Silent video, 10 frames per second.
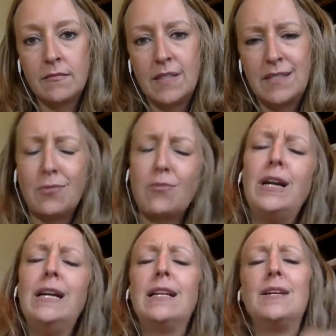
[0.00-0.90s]
It's a
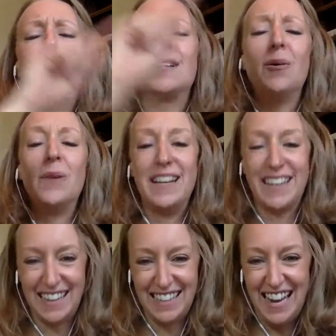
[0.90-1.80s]
really slow way to
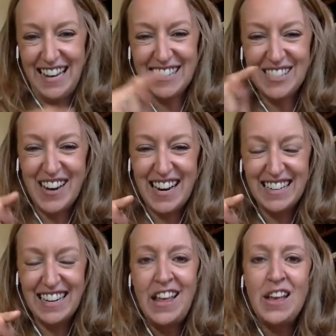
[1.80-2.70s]
get clients,
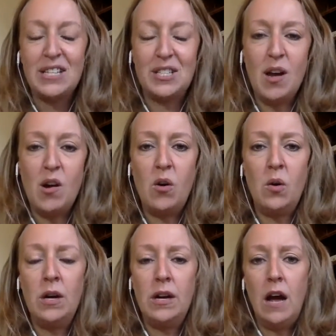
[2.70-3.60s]
right?
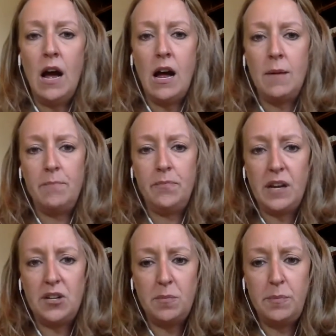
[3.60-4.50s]
So they
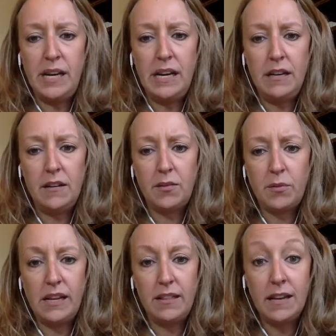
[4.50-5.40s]
should be
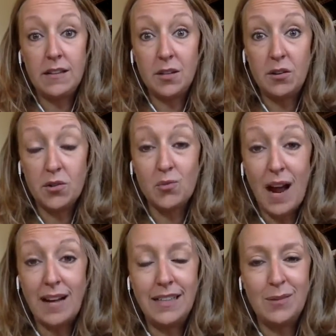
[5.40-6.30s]
3 things that are
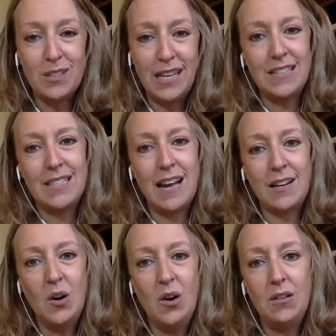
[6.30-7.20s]
directly related to that
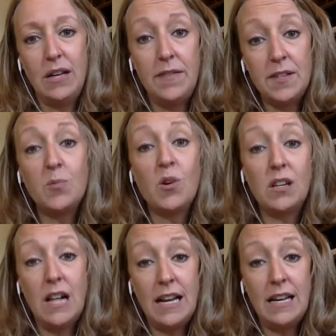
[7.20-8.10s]
goal. If it's more
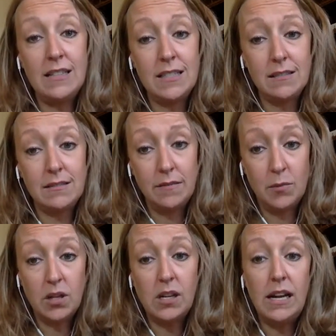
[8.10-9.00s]
clients
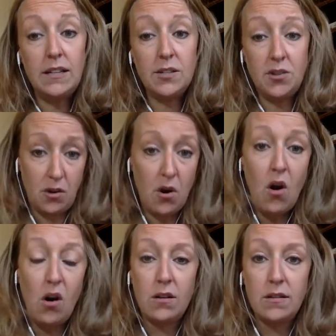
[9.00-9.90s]
is your
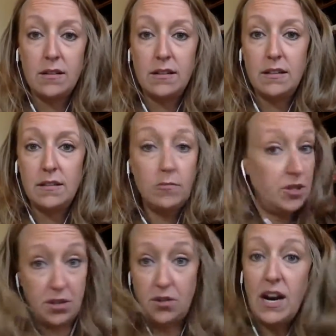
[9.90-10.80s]
goal, which
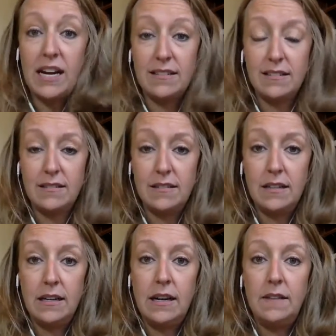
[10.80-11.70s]
is great.
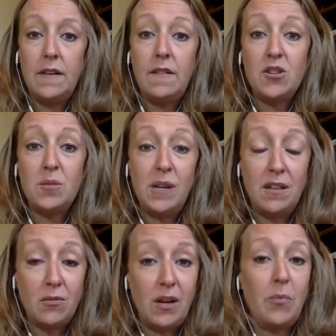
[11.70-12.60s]
Then there should be
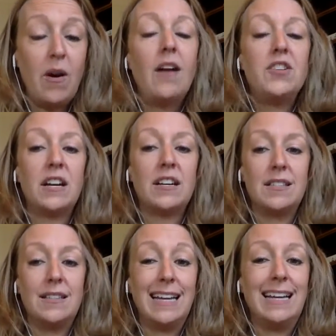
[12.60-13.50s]
3 projects
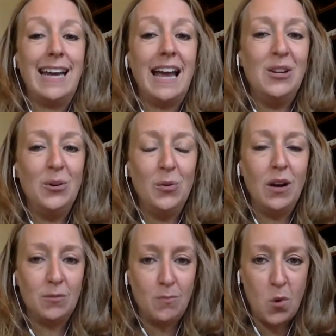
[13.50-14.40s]
that get you
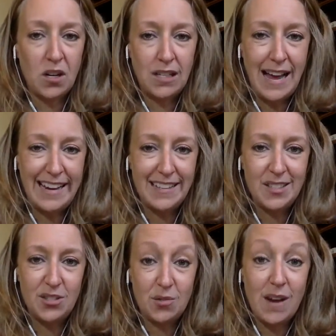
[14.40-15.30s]
more clients
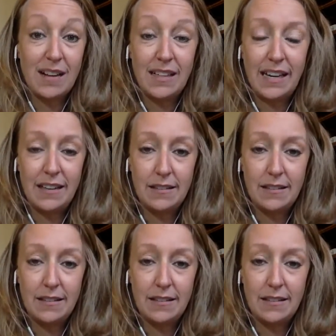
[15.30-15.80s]
directly.